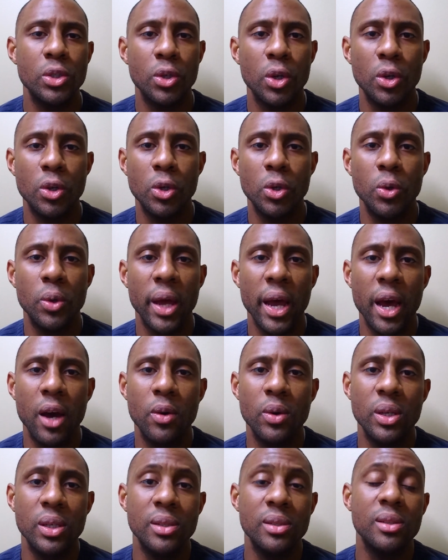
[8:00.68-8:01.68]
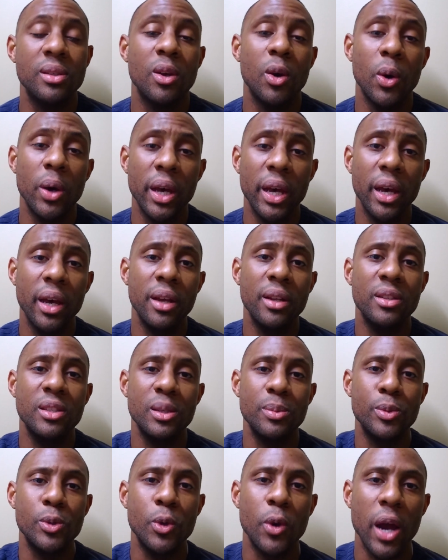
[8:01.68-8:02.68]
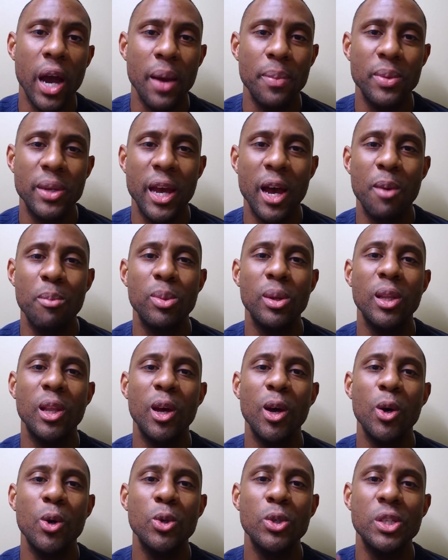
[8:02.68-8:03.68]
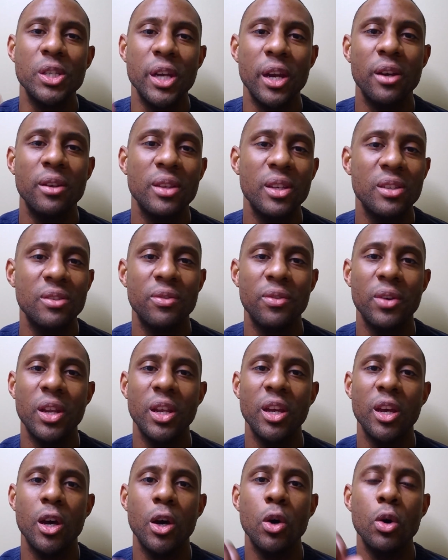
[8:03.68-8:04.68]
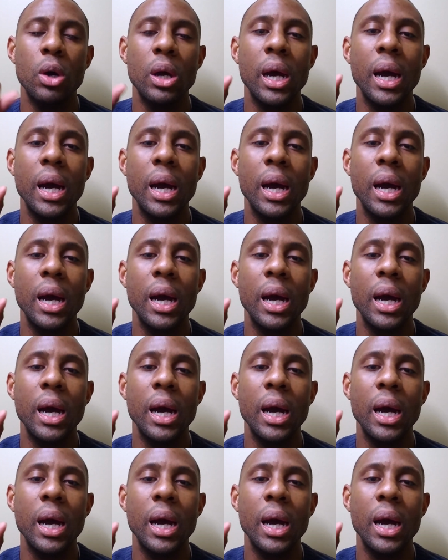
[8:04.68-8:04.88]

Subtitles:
you to do now is go ahead, subscribe down below, share this video,